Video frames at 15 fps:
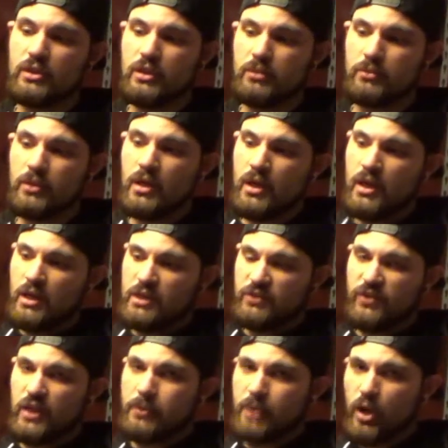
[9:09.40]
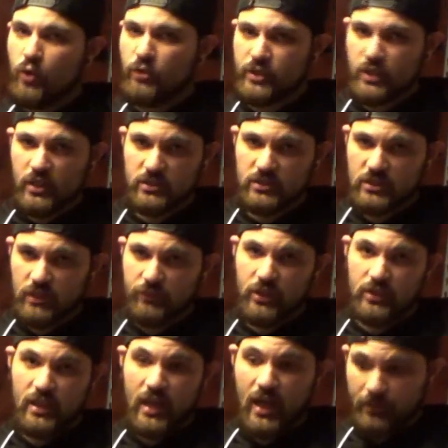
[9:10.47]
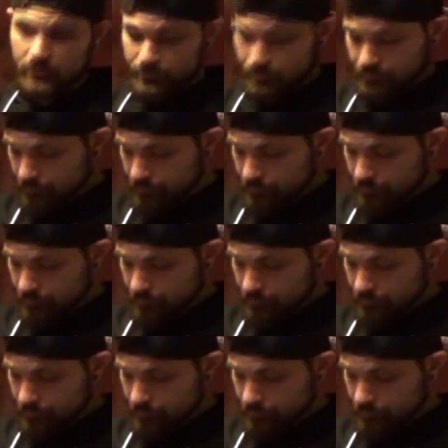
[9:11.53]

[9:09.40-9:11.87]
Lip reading: them develop oviducts and stuff like that.